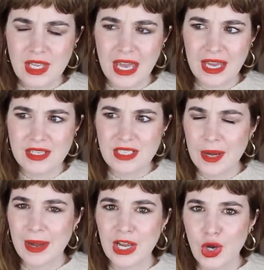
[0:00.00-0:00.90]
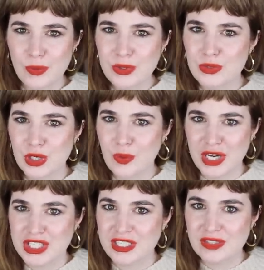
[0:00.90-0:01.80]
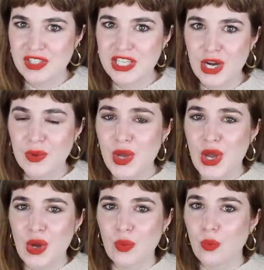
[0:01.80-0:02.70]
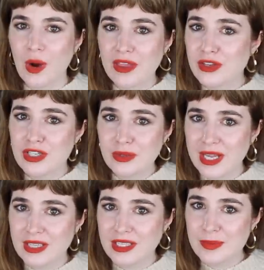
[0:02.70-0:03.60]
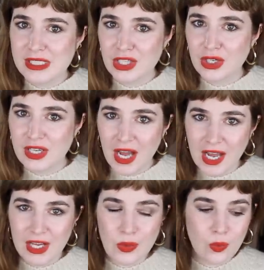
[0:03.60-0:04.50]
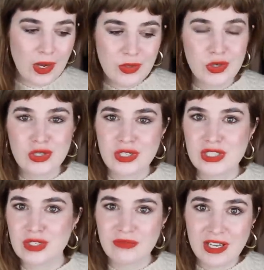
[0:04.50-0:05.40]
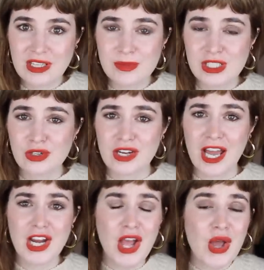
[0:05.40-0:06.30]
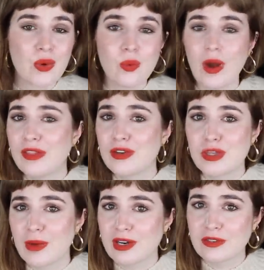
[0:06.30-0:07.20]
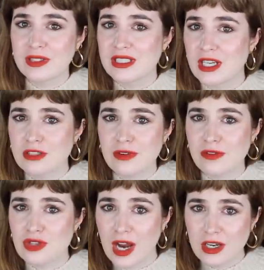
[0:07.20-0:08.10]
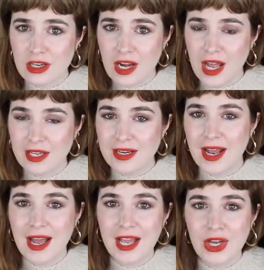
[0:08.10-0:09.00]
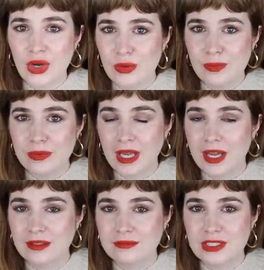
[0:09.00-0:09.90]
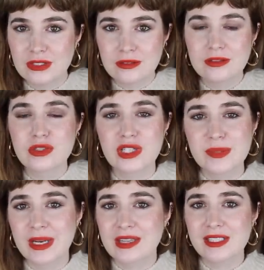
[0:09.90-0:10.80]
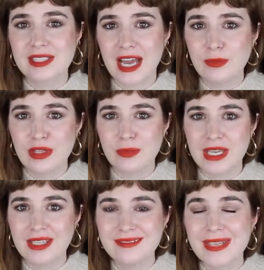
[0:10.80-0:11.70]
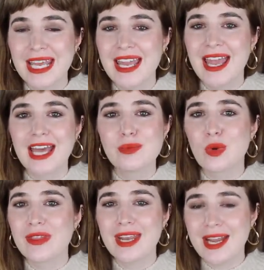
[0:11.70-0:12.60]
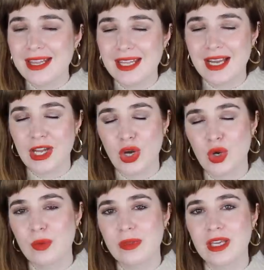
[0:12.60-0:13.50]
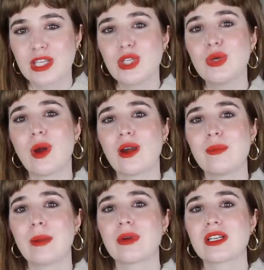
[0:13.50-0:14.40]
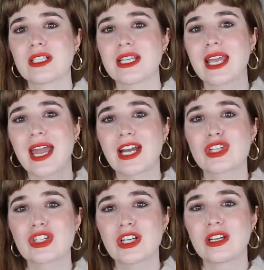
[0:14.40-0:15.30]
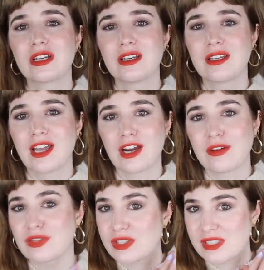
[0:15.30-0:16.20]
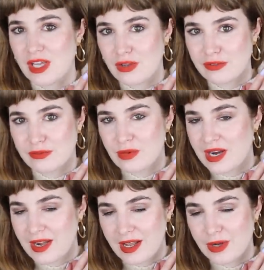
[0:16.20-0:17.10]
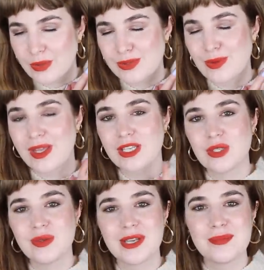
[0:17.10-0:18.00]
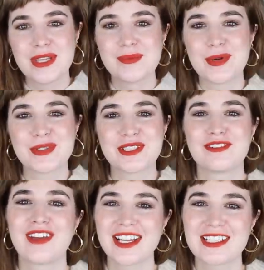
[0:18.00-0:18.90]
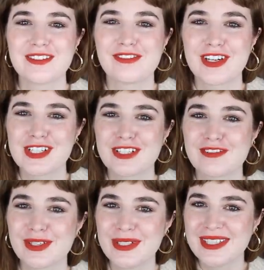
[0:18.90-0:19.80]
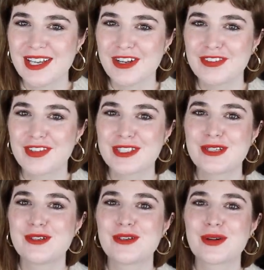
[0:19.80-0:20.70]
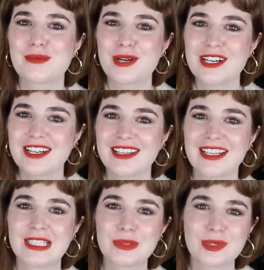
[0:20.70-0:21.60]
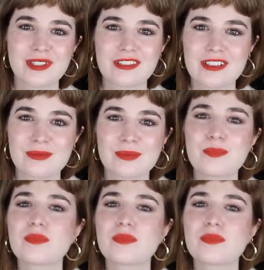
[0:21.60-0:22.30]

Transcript: And I hope you enjoyed watching this video, whether you like lipstick or not, whether you're interested in red lipstick or not, whether you're in the market for Lisa Eldridge Velvet Dragon or not. I hope that you enjoyed spending this time with me. And more than anything, I hope that you are remembering to take extra good care of yourself right now so that you can be the most effective version of yourself as you do your work in the world.